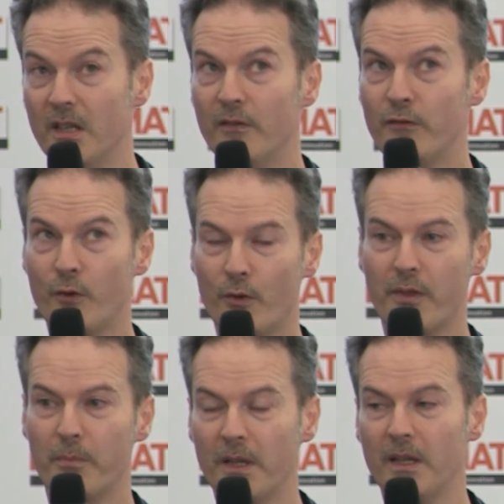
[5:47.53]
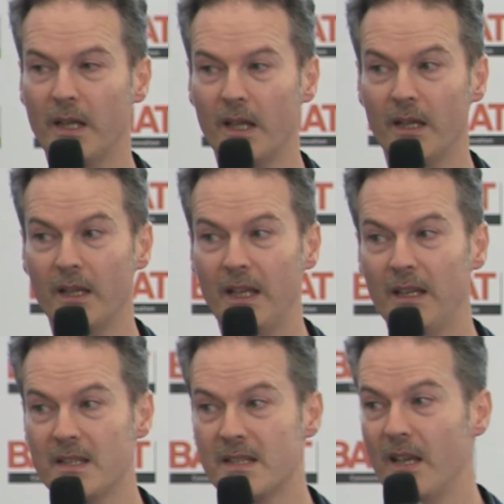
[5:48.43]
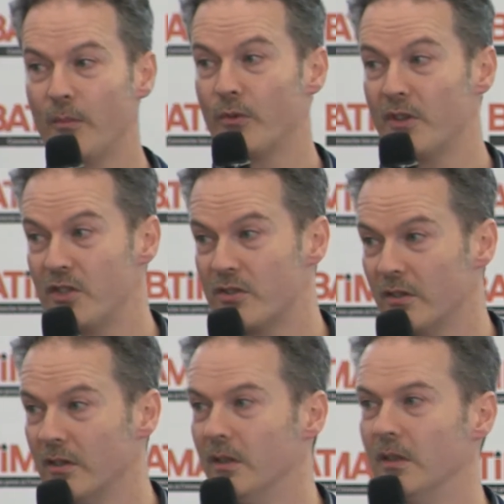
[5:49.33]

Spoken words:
4th building in the same region